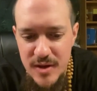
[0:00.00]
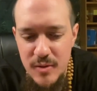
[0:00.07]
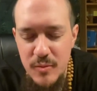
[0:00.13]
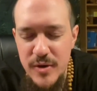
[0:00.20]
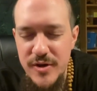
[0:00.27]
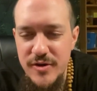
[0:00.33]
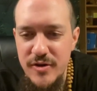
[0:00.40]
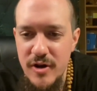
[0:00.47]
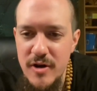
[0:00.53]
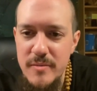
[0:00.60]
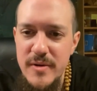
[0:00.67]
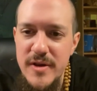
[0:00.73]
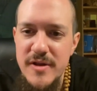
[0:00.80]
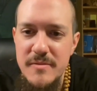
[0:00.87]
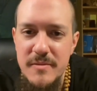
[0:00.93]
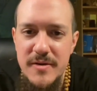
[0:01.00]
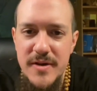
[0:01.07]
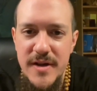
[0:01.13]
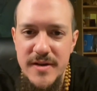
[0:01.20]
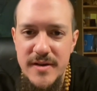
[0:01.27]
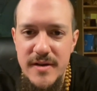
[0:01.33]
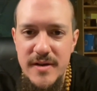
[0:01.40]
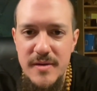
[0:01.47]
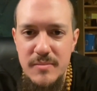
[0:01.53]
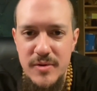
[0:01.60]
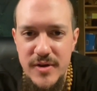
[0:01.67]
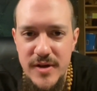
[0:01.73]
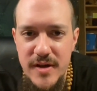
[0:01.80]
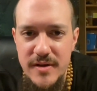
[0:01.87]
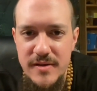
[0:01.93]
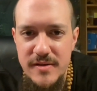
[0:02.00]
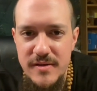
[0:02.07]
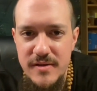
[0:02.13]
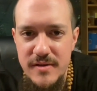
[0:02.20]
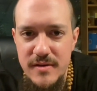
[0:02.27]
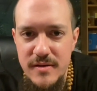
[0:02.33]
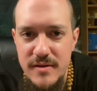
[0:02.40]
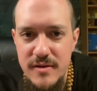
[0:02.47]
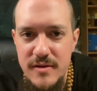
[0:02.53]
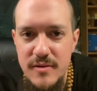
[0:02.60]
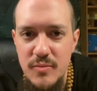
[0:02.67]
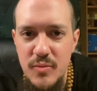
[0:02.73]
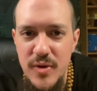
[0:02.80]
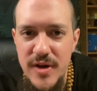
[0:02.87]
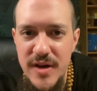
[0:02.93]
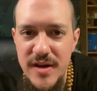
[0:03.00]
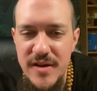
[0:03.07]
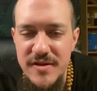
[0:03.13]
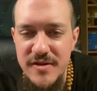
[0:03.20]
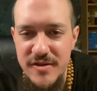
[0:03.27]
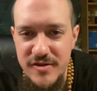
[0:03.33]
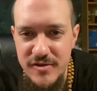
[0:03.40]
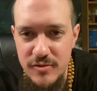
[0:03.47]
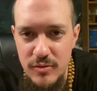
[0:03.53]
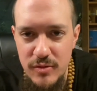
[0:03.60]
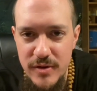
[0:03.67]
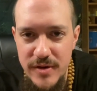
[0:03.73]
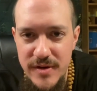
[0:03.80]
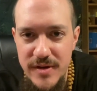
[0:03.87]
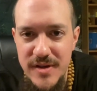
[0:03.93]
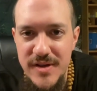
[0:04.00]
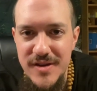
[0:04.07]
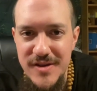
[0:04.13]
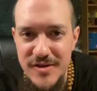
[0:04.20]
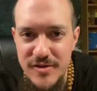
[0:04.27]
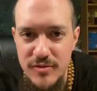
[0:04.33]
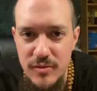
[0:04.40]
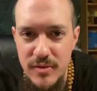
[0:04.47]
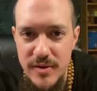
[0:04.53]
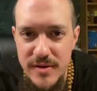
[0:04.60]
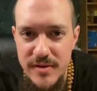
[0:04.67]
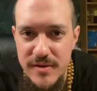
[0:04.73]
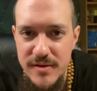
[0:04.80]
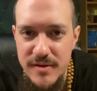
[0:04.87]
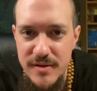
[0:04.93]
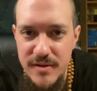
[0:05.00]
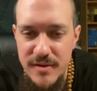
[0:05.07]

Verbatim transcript: when Dharma is protected, it protects. When it is destroyed, it destroys.